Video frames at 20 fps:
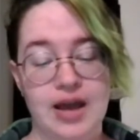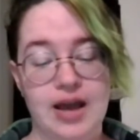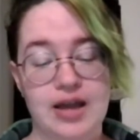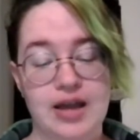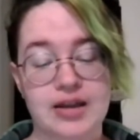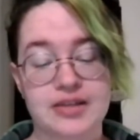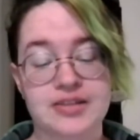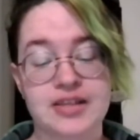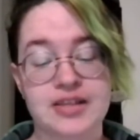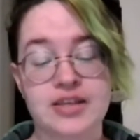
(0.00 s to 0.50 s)

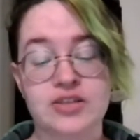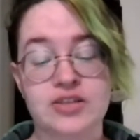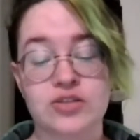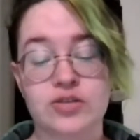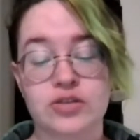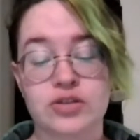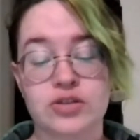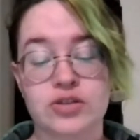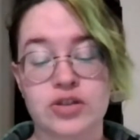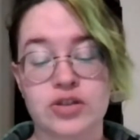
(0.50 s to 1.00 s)
And as they
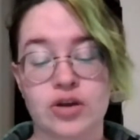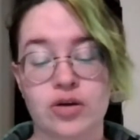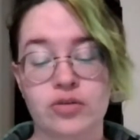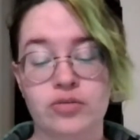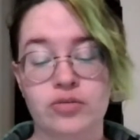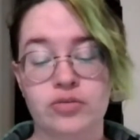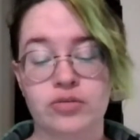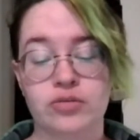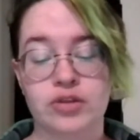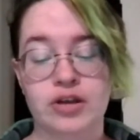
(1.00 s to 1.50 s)
stood so,
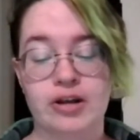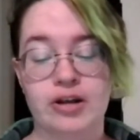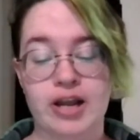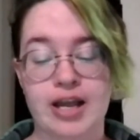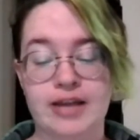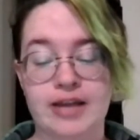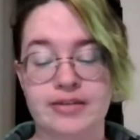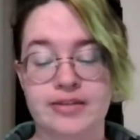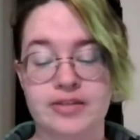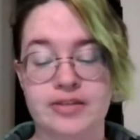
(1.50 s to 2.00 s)
their
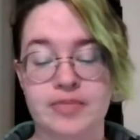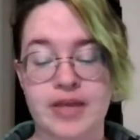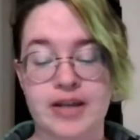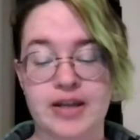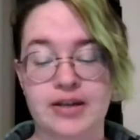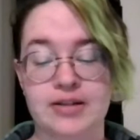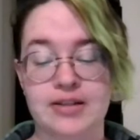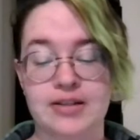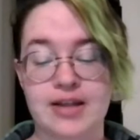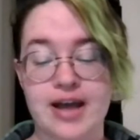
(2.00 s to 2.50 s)
hands met
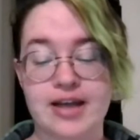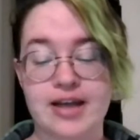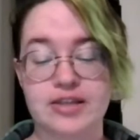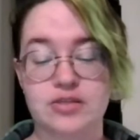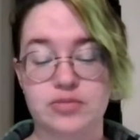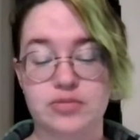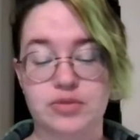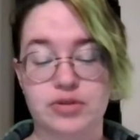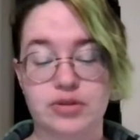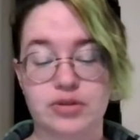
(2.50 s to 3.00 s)
and
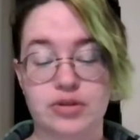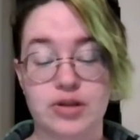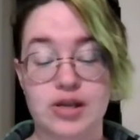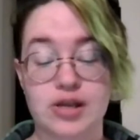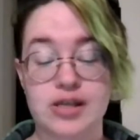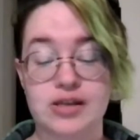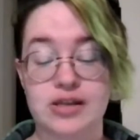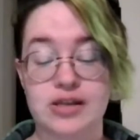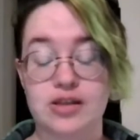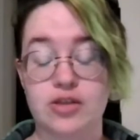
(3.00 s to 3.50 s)
clasped, though
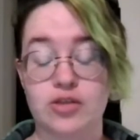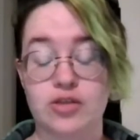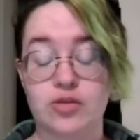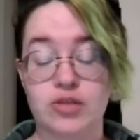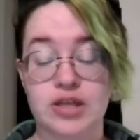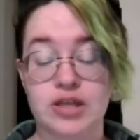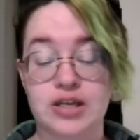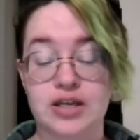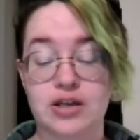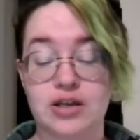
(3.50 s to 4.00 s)

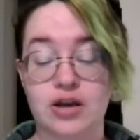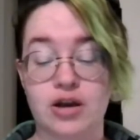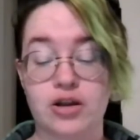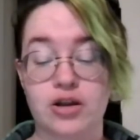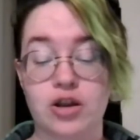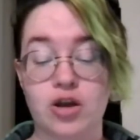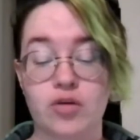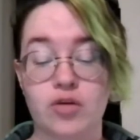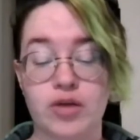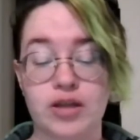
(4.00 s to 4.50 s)
they did not
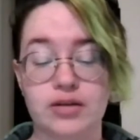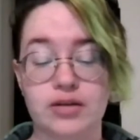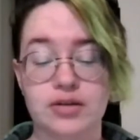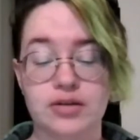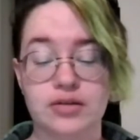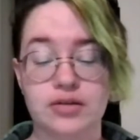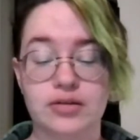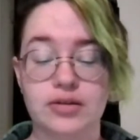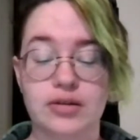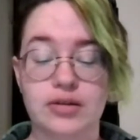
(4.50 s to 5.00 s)
know it.
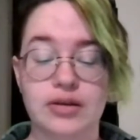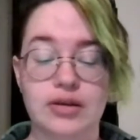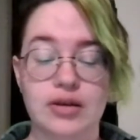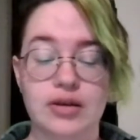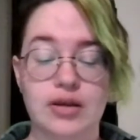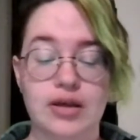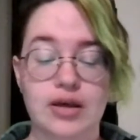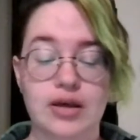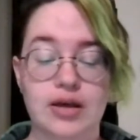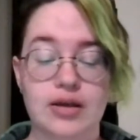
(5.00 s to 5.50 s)

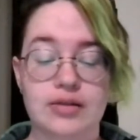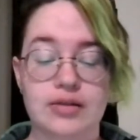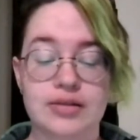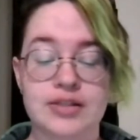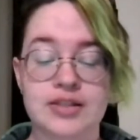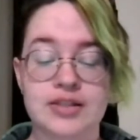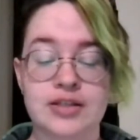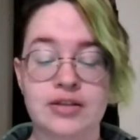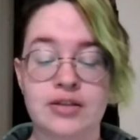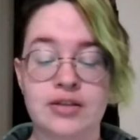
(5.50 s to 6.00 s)
And
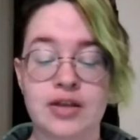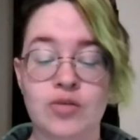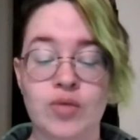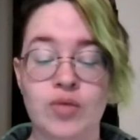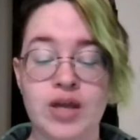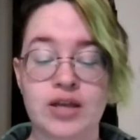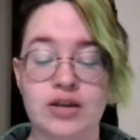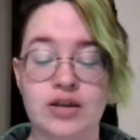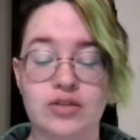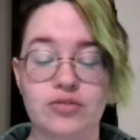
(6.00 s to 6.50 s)
still they
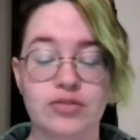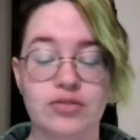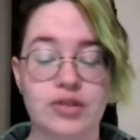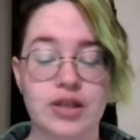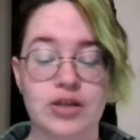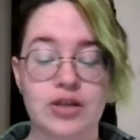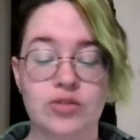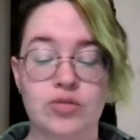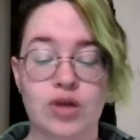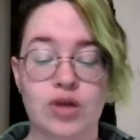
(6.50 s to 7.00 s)
waited, for
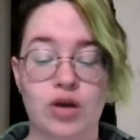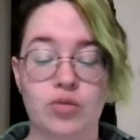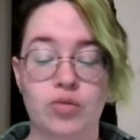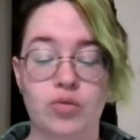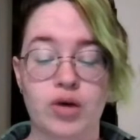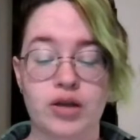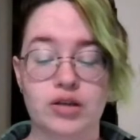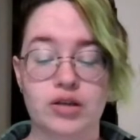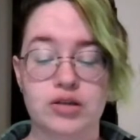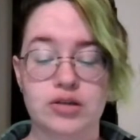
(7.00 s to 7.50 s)
they knew not
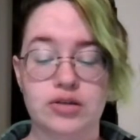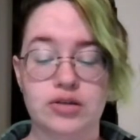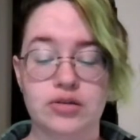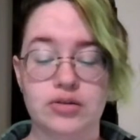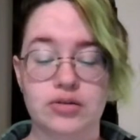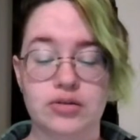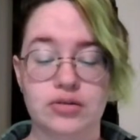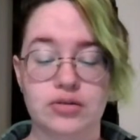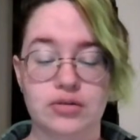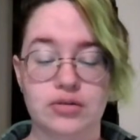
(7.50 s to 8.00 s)
what.
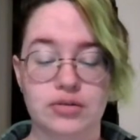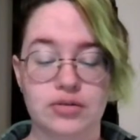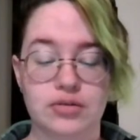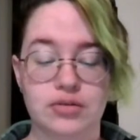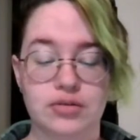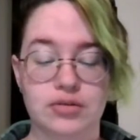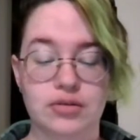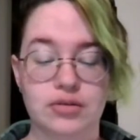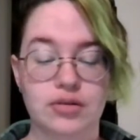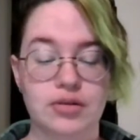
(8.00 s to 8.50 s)

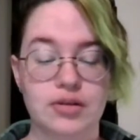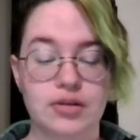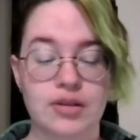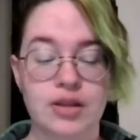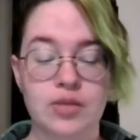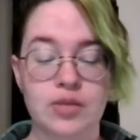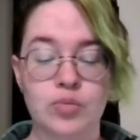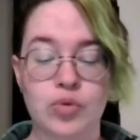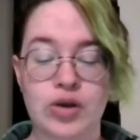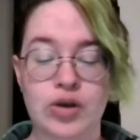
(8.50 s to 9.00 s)

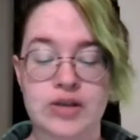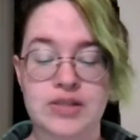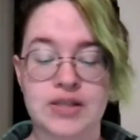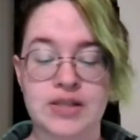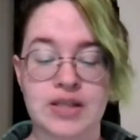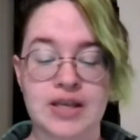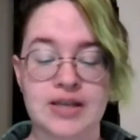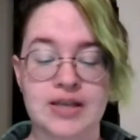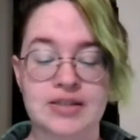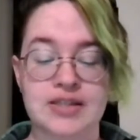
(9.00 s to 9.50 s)
Then
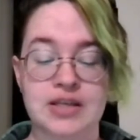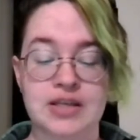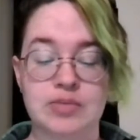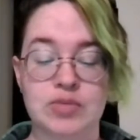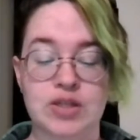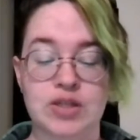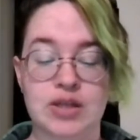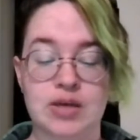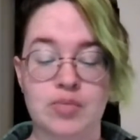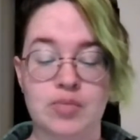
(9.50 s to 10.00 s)
presently it seemed
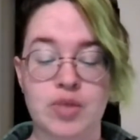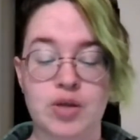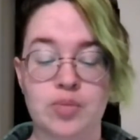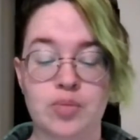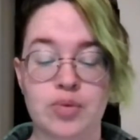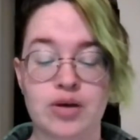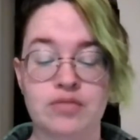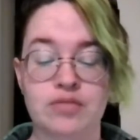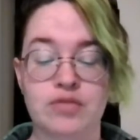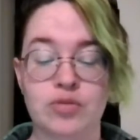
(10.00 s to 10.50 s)
to them that
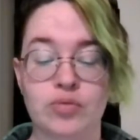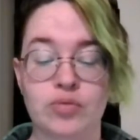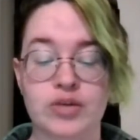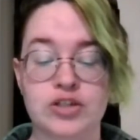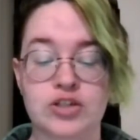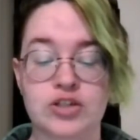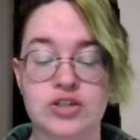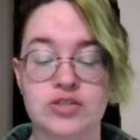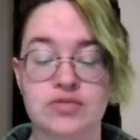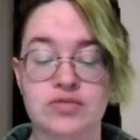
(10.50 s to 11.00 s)
above the
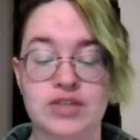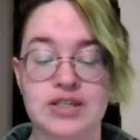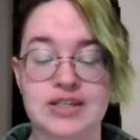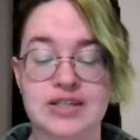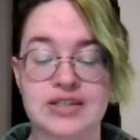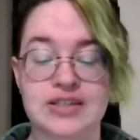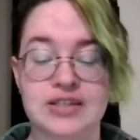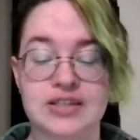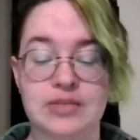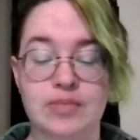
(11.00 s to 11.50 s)
ridges of the
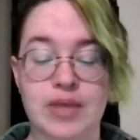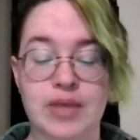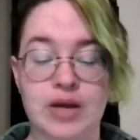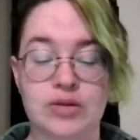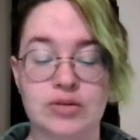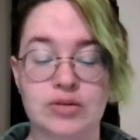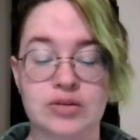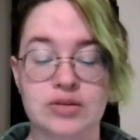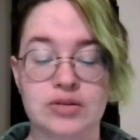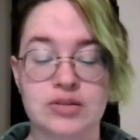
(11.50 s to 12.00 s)
distant
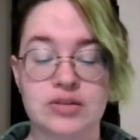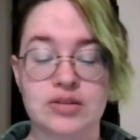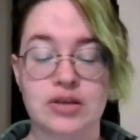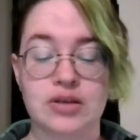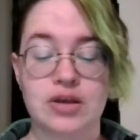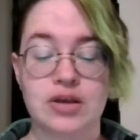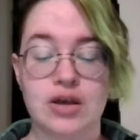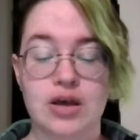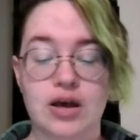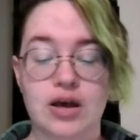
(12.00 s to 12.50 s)
mountains
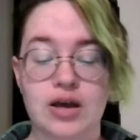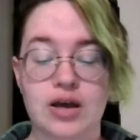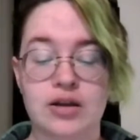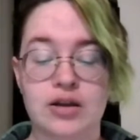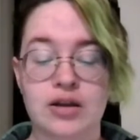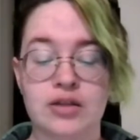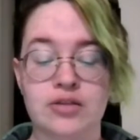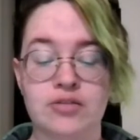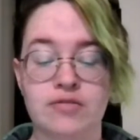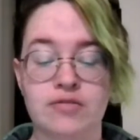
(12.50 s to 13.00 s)

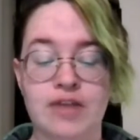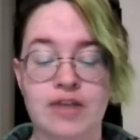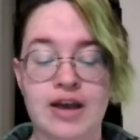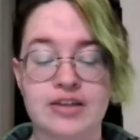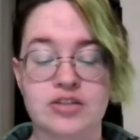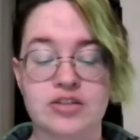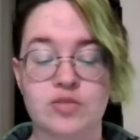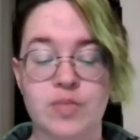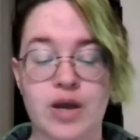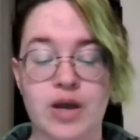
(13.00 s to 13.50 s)
another
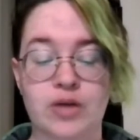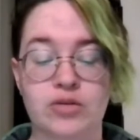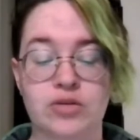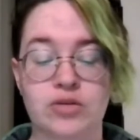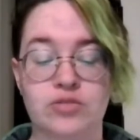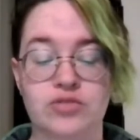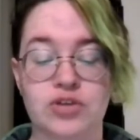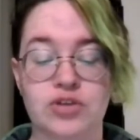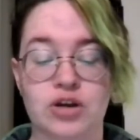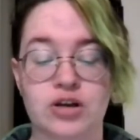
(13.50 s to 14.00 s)
vast mountain
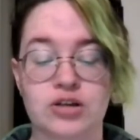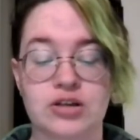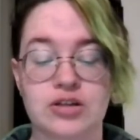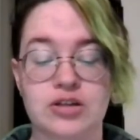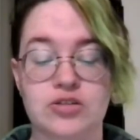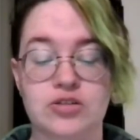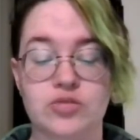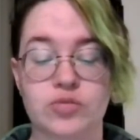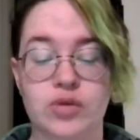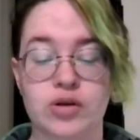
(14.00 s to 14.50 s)
of
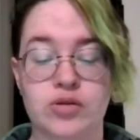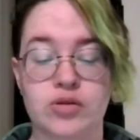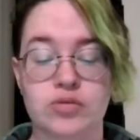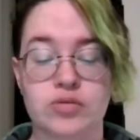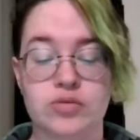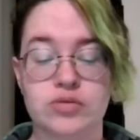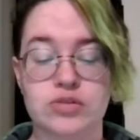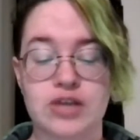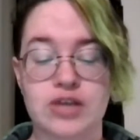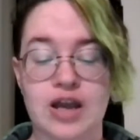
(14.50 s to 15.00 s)
darkness
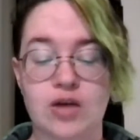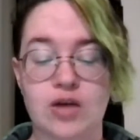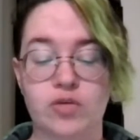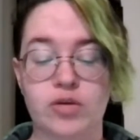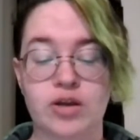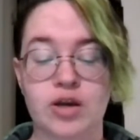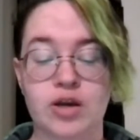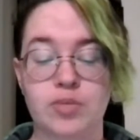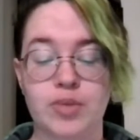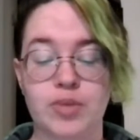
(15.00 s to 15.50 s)
rose,
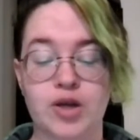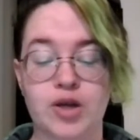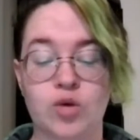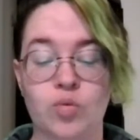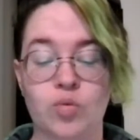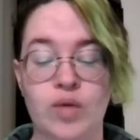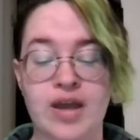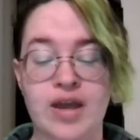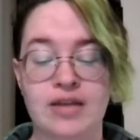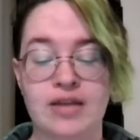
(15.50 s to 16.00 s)
towering up like a
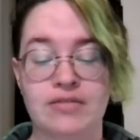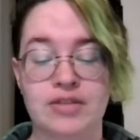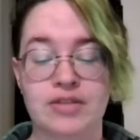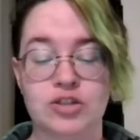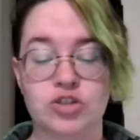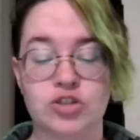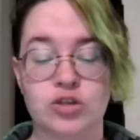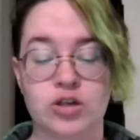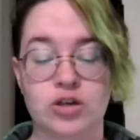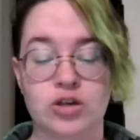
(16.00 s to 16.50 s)
wave that
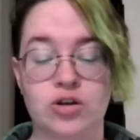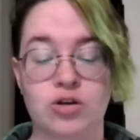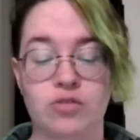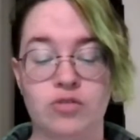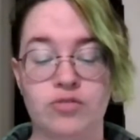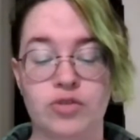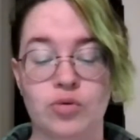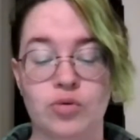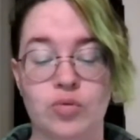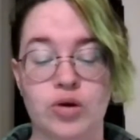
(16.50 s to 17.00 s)
should engulf
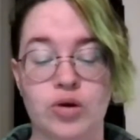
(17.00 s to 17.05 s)
the